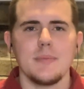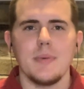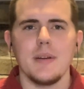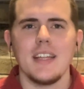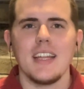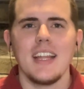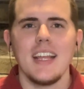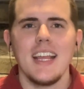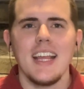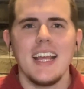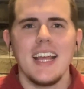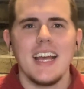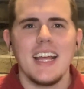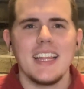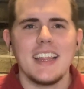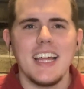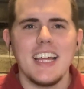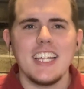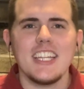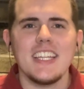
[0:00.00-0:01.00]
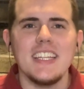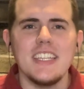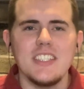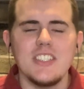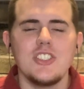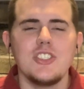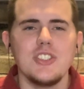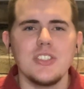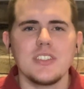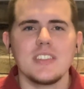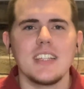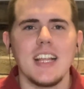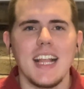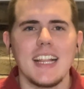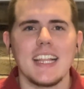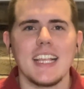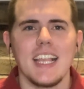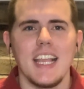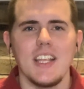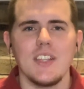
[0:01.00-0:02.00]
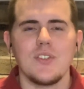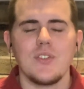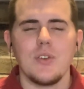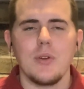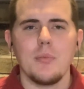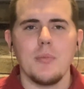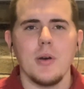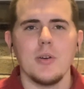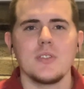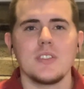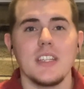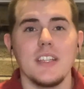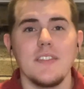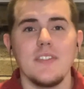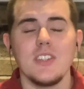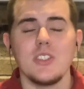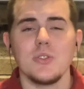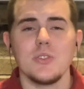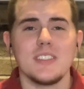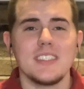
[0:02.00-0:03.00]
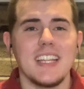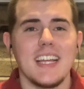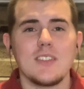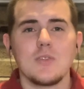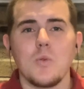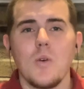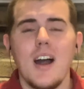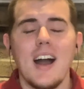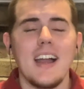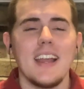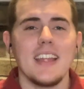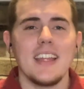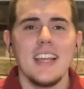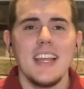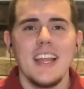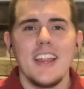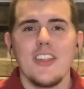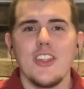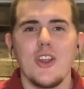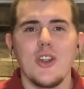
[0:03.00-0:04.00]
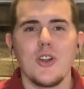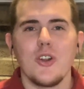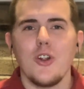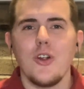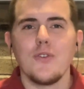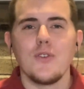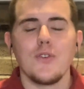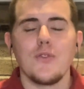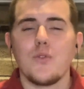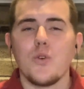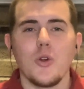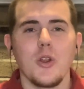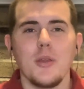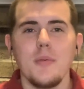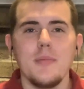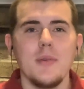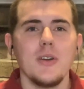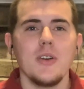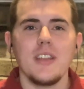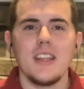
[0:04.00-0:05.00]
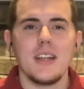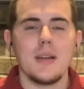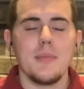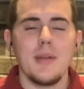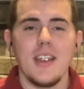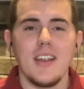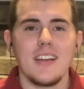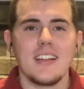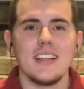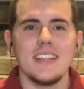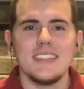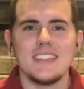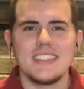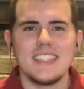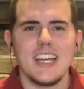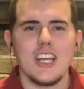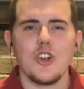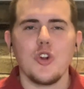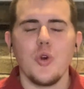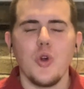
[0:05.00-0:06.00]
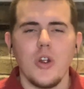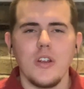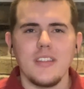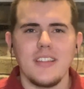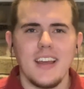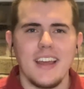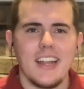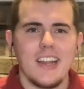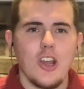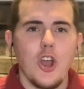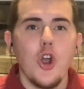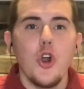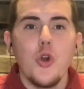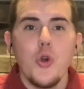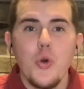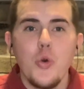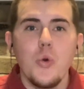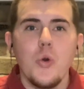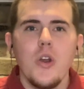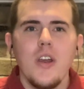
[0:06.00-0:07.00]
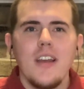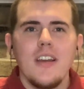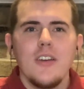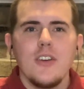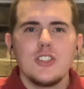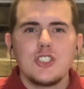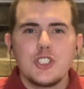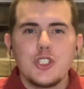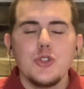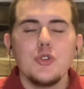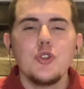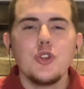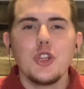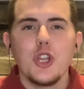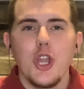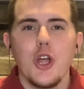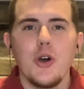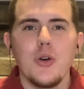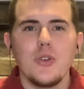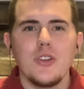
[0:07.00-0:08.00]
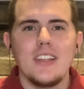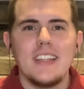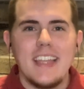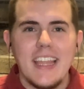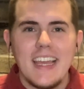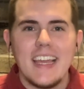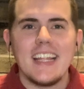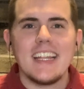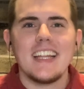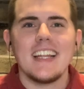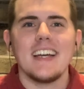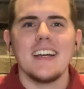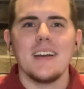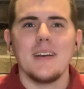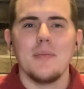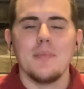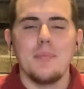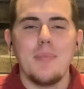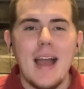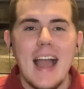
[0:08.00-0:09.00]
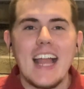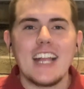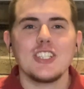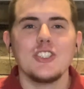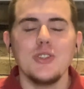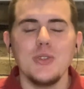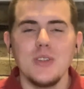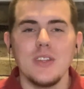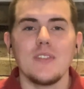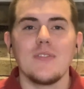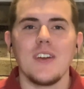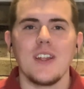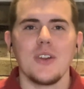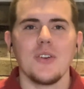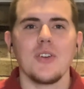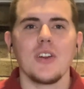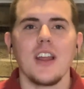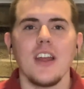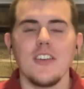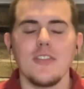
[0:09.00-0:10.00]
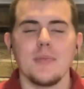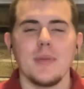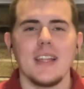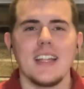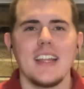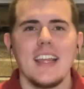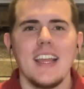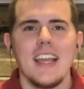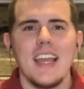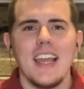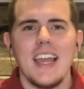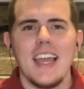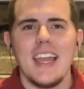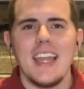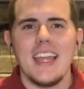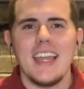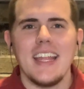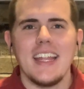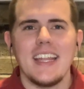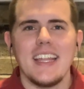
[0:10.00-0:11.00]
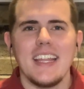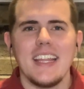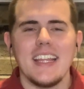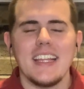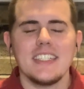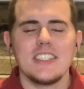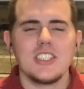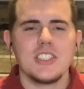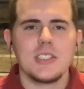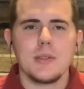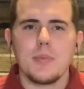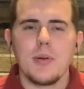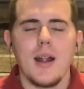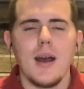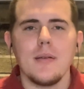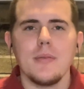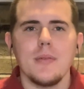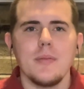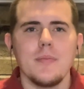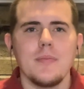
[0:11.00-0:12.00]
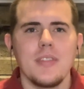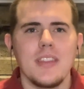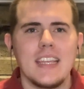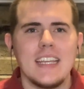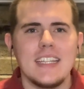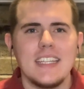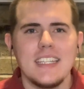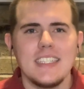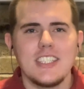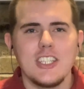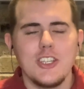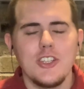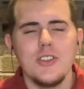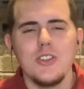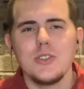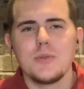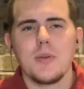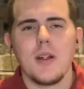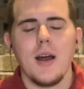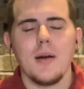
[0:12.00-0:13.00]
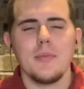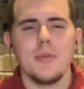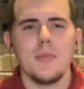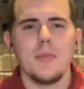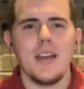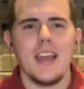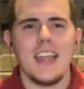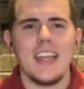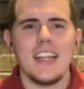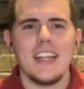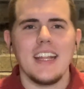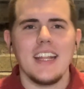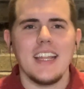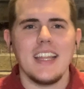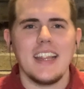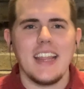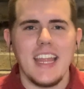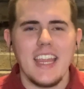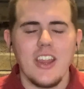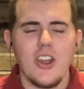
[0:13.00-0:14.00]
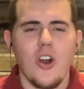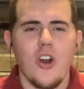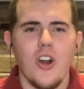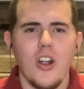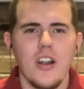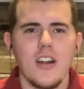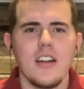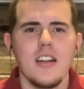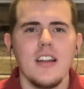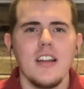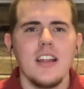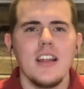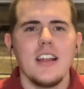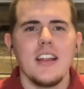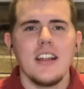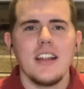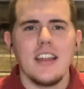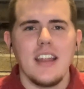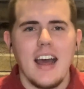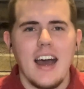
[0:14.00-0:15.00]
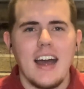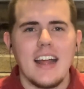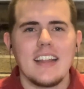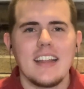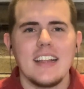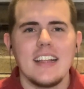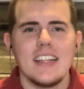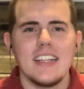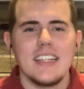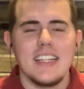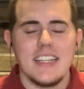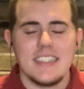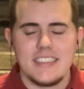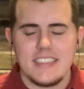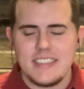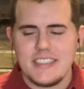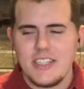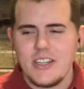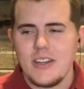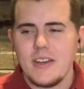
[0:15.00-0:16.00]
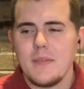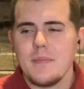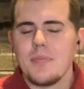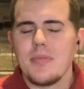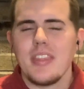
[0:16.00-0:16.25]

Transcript: But that is just not the case for most individuals. And that's why there are over 40 million Americans that owe student loan debt back to the federal government. And it's just a problem. It's a huge problem, and they are not necessary.